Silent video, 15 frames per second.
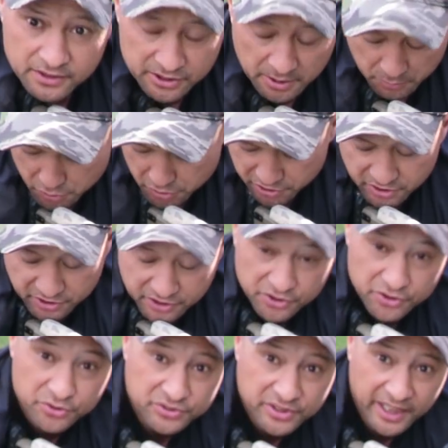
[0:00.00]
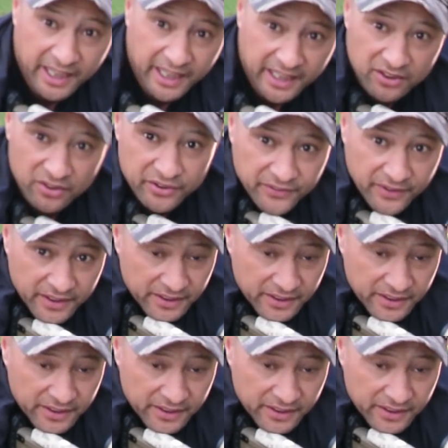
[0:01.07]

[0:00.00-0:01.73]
Some guys like to use their hand like